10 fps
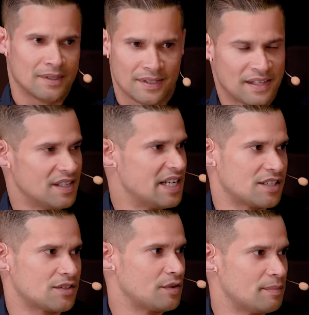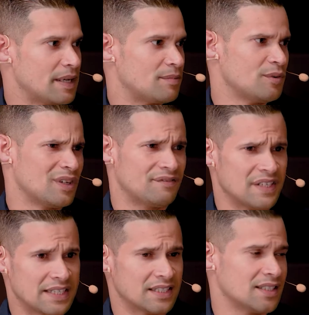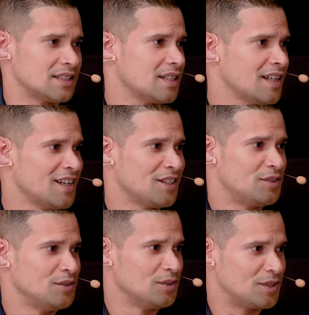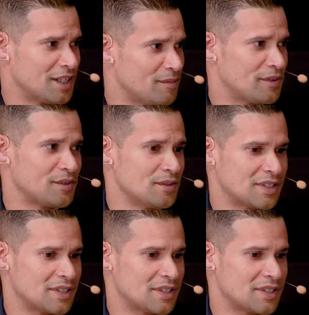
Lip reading: the necessary paperwork, visas to come through.